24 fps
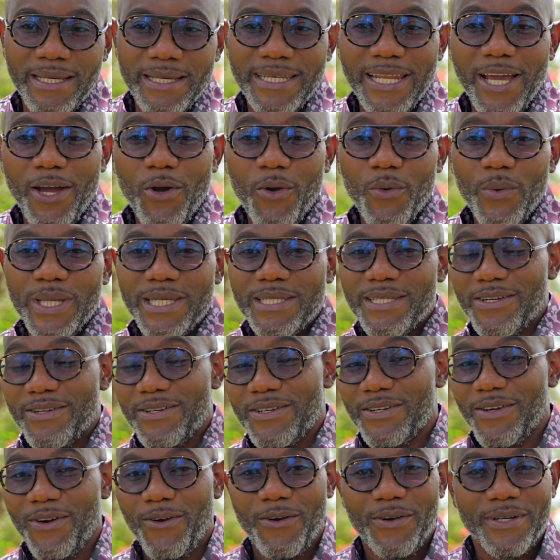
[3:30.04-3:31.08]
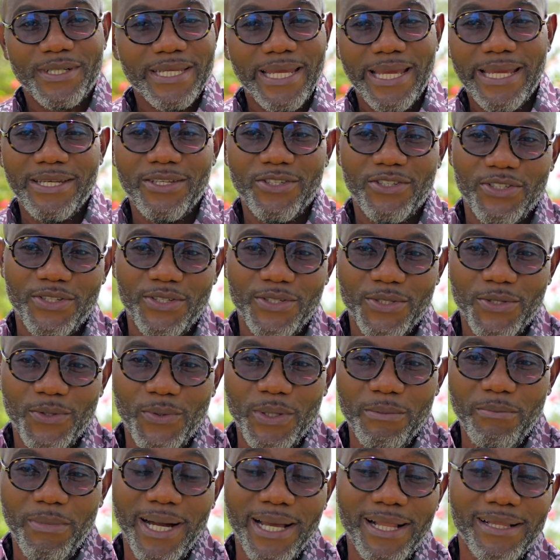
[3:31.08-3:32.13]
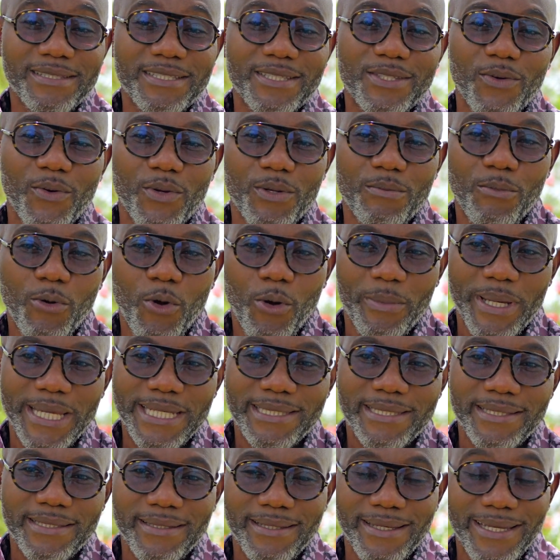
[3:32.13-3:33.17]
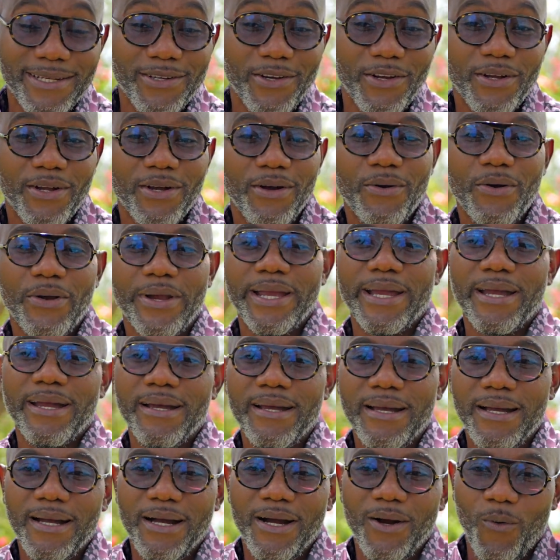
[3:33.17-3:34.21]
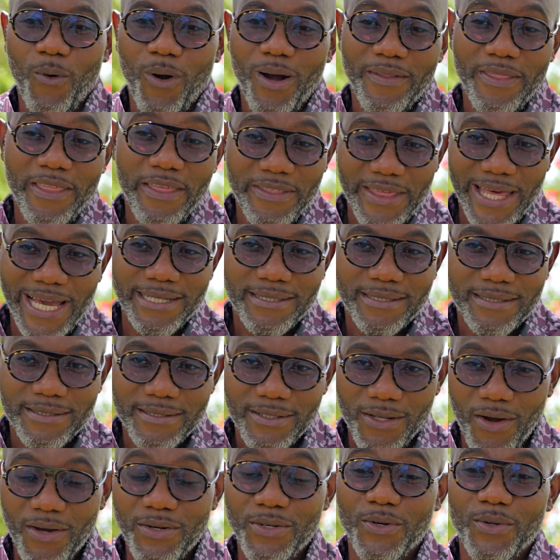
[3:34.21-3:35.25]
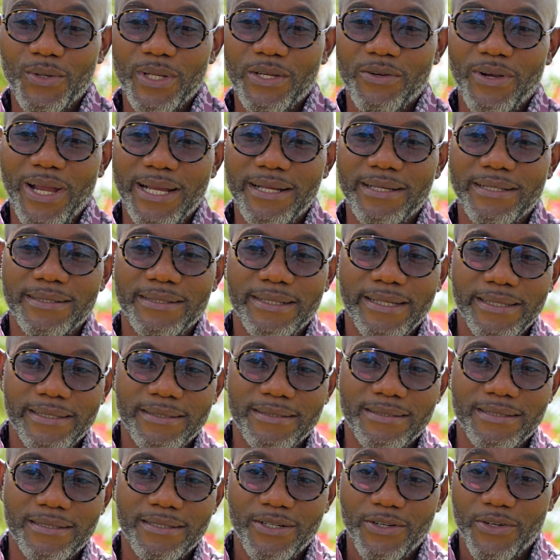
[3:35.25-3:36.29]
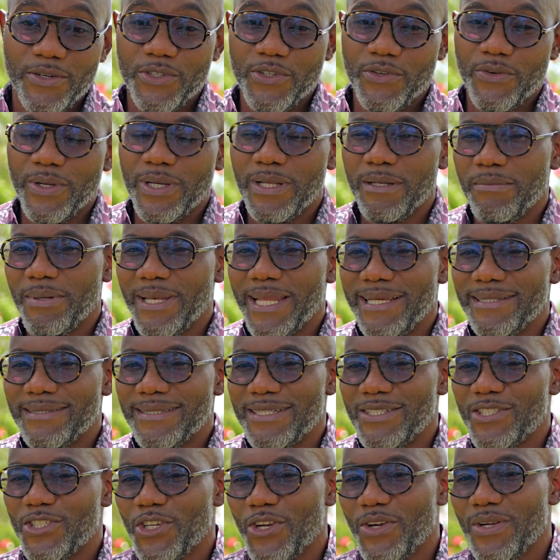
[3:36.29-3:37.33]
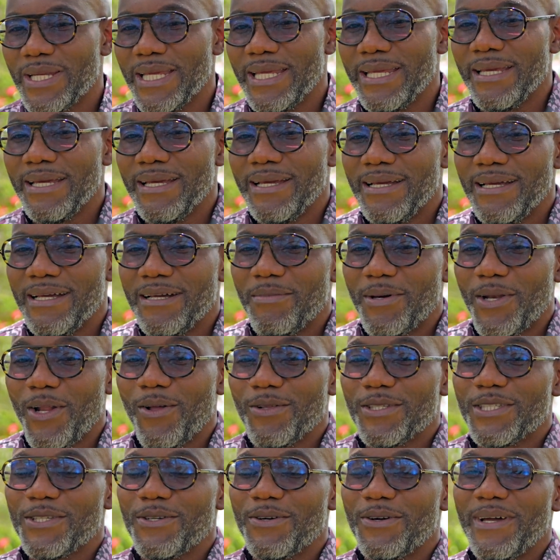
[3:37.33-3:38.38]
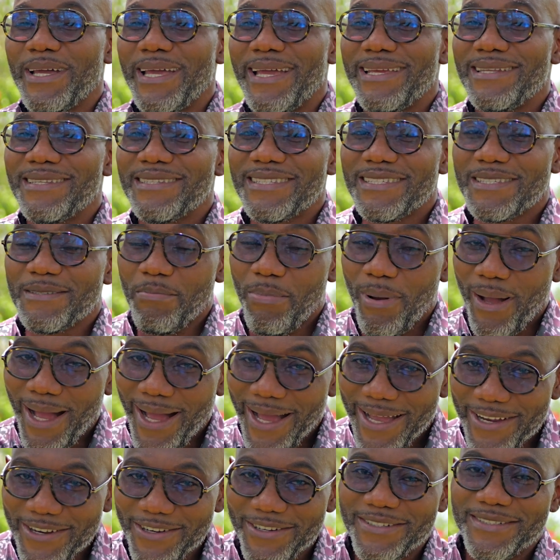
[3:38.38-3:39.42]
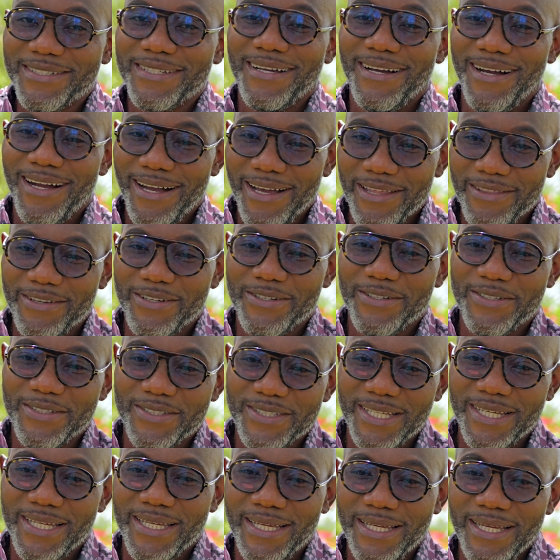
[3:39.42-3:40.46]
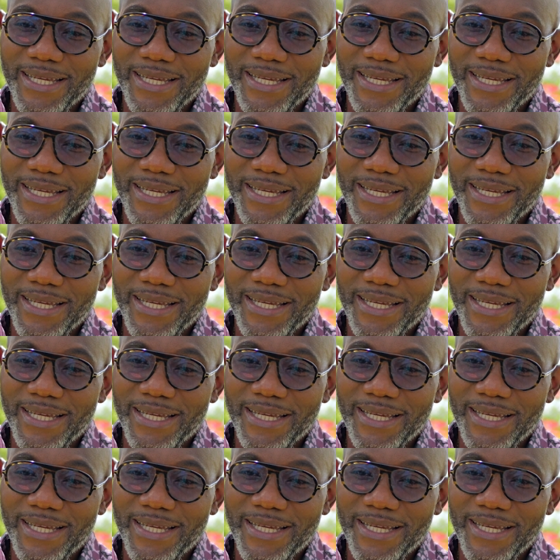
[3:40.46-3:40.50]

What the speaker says: Now we turn our attention to a milestone moment in her career, one that not only recognized her trailblazing journey, but also inspired others.